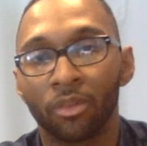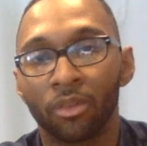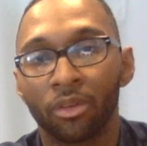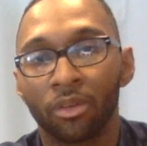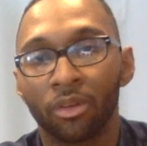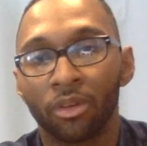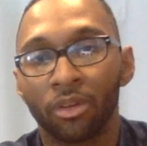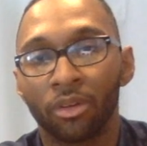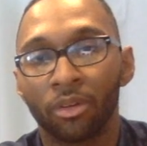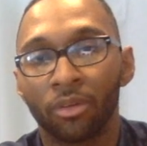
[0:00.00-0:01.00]

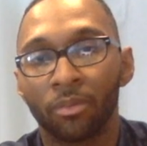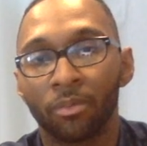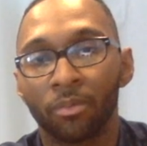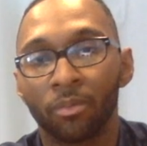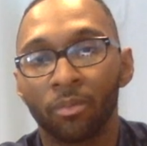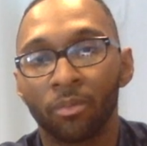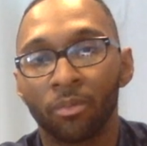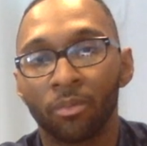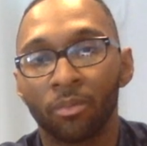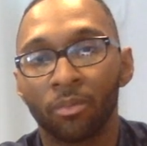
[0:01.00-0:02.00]

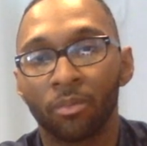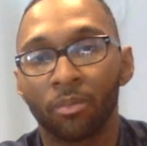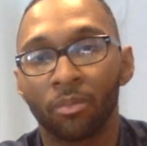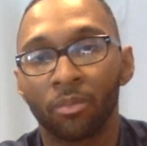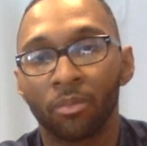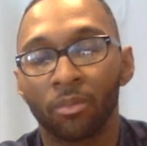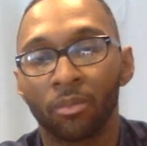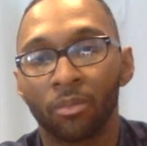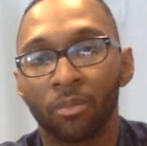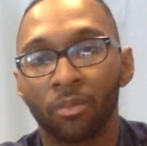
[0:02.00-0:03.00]

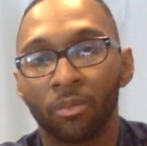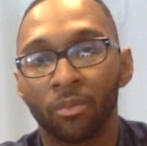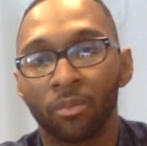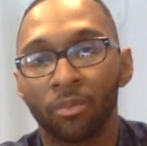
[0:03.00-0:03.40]
The person shown says nothing.